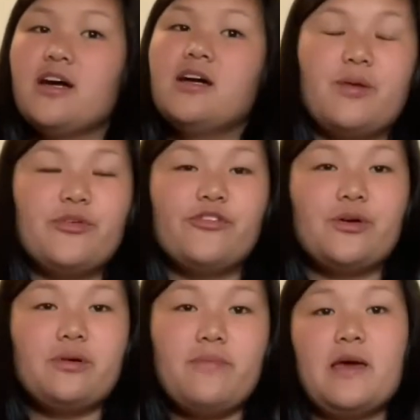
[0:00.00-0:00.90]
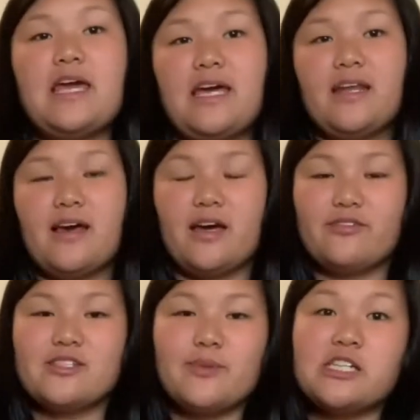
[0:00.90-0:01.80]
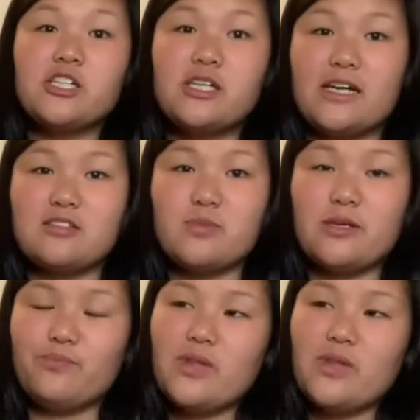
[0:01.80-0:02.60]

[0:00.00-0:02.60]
Before we begin, I have a special announcement.